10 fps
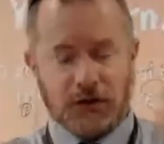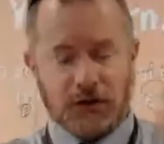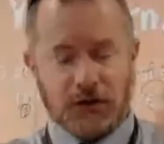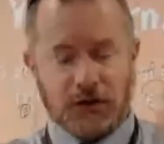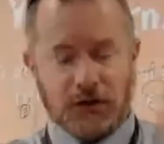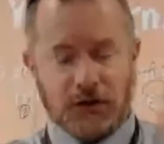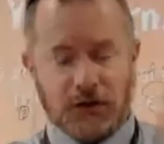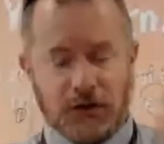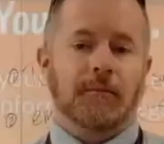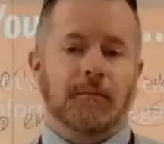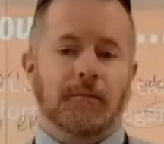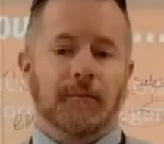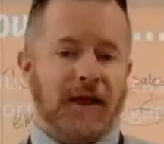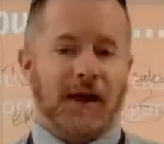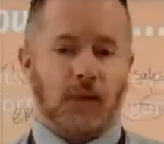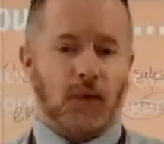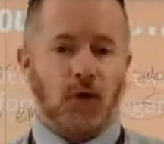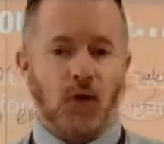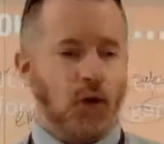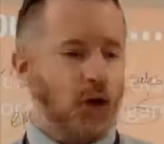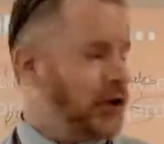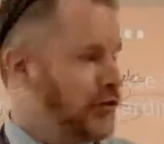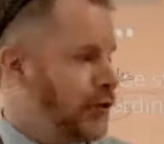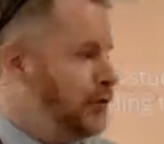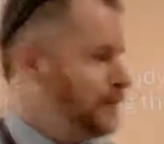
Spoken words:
That will all work through.